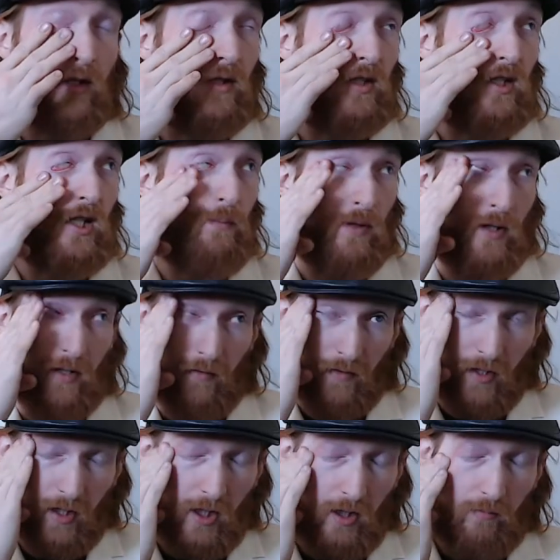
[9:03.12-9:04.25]
deep into the
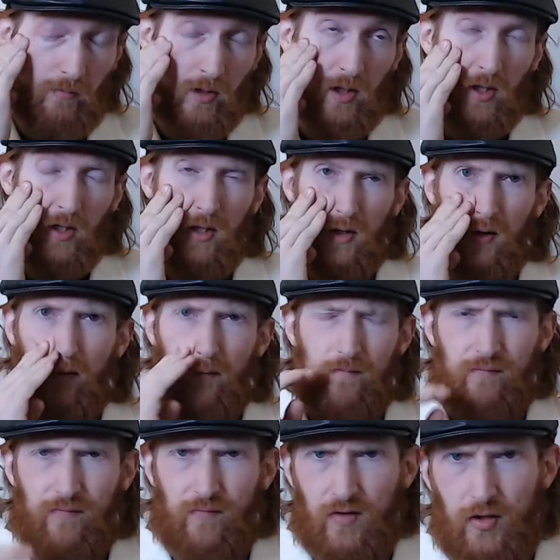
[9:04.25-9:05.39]
game,
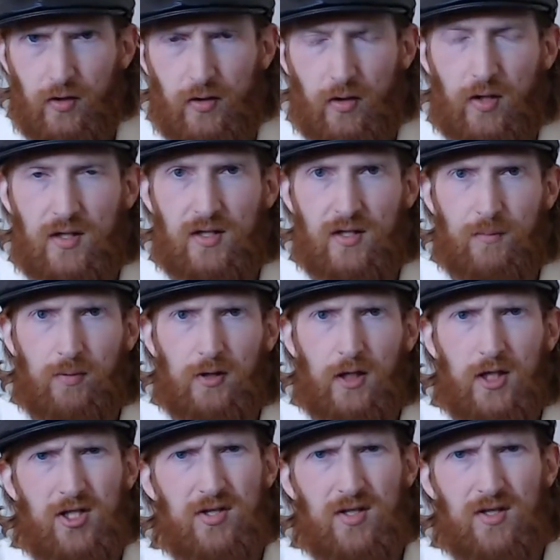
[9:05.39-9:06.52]
you noticed that the
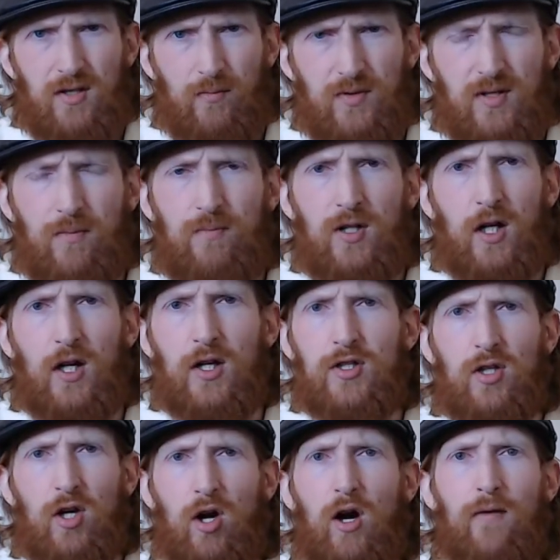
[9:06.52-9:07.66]
progression system was a touch
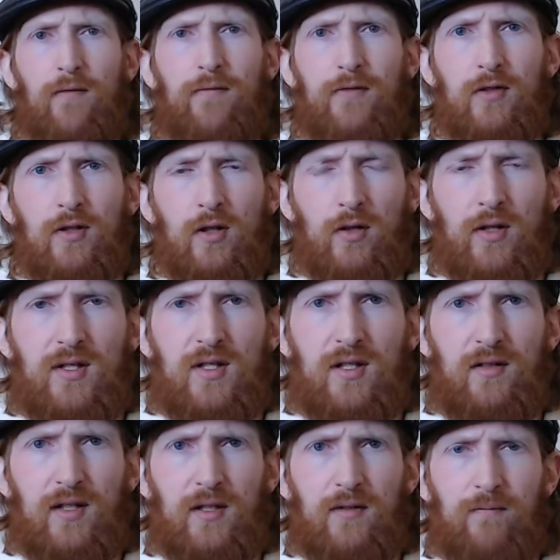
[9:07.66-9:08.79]
off. You noticed that,